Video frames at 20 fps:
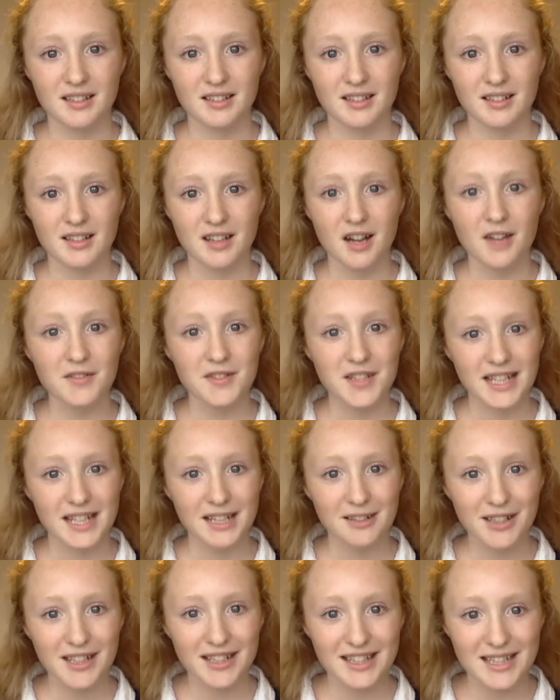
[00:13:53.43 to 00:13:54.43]
After
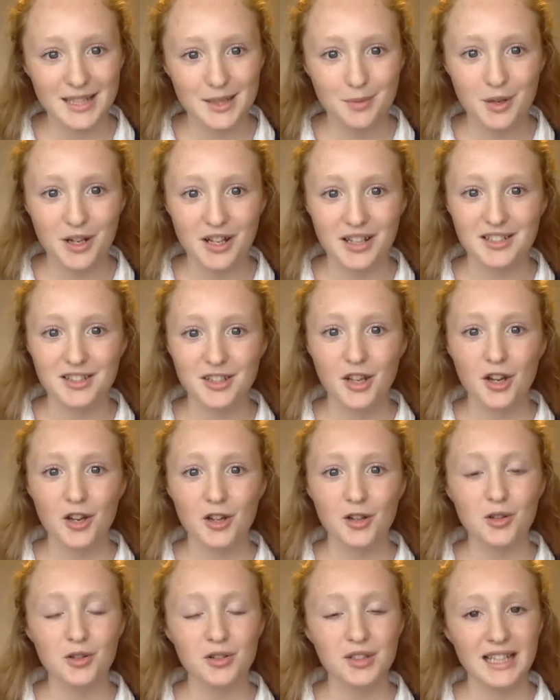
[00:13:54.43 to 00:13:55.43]
hearing these words,
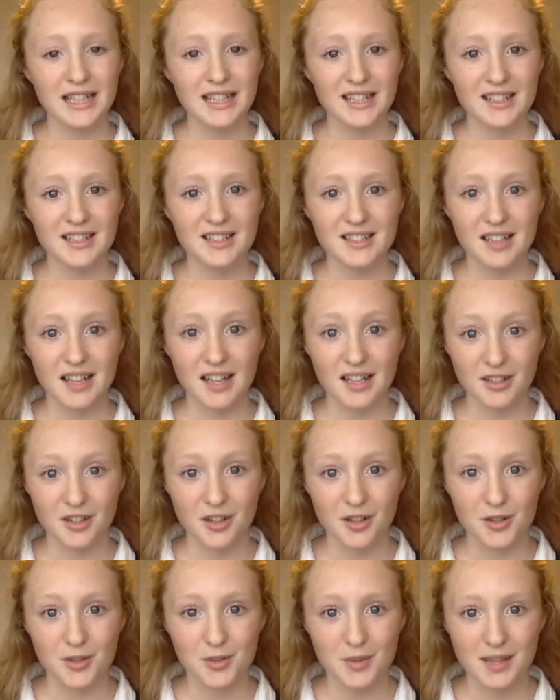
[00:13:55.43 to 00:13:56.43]
Cornelius and
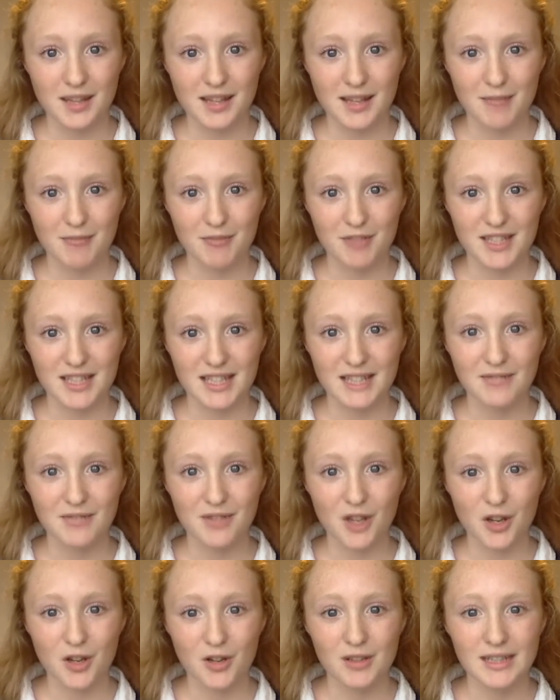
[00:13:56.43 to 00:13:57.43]
those with him received
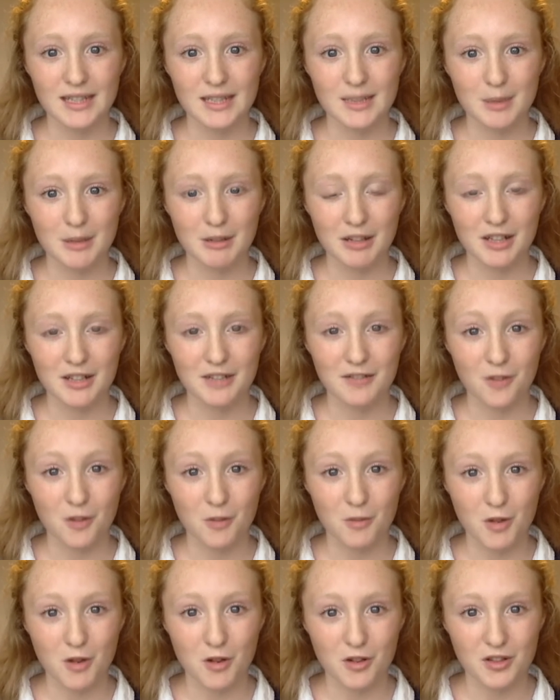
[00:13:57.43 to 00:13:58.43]
the Holy Spirit
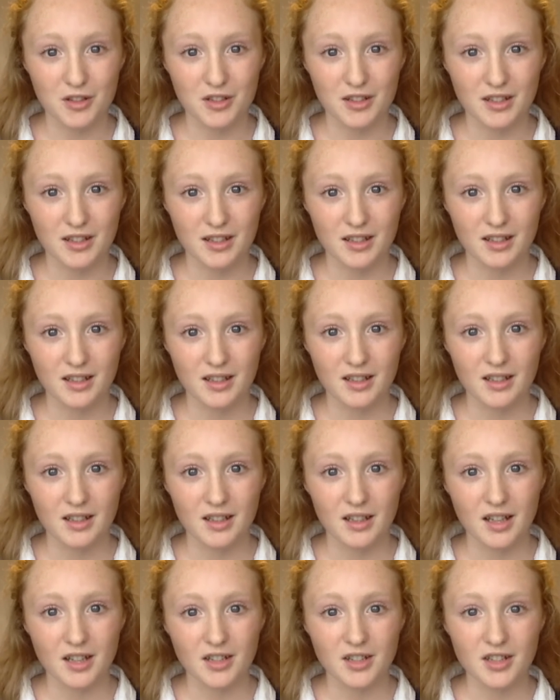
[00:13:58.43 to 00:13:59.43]
from God.
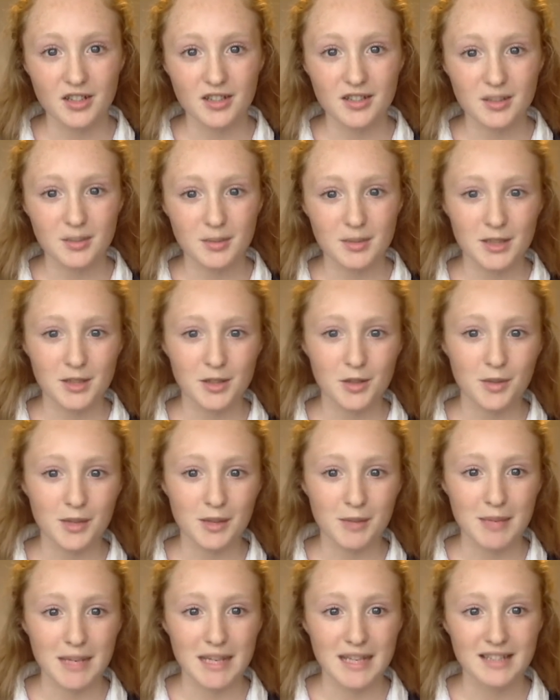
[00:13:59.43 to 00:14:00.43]
And just as we saw
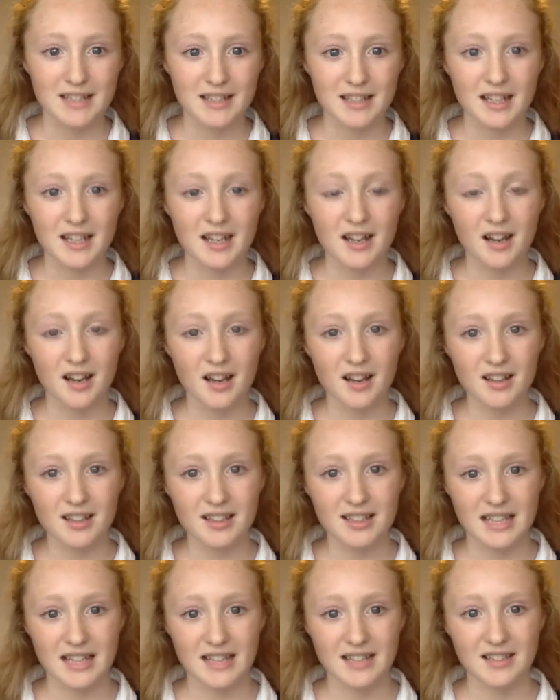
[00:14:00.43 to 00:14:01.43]
with Peter in our
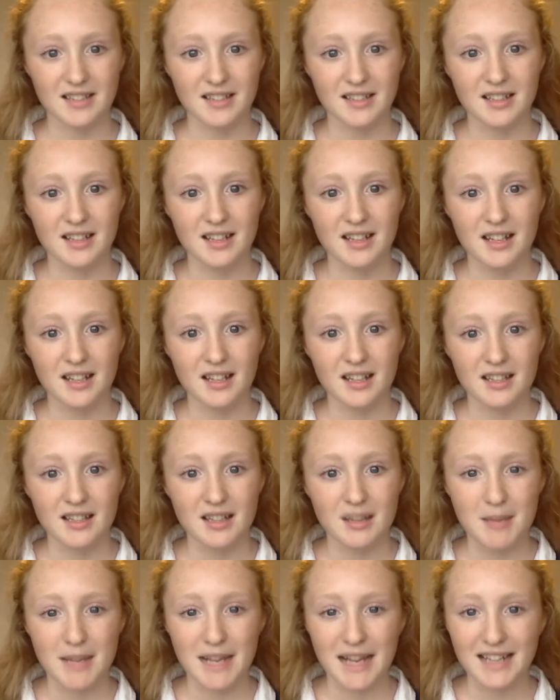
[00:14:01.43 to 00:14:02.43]
last lesson,
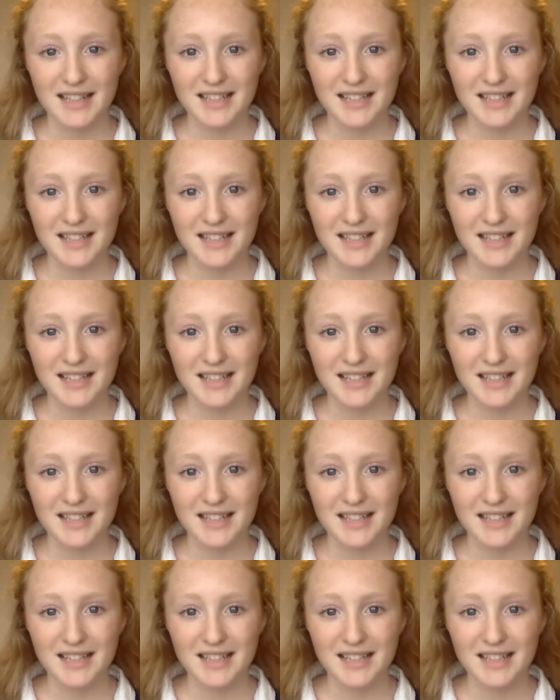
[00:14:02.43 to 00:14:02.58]
they began to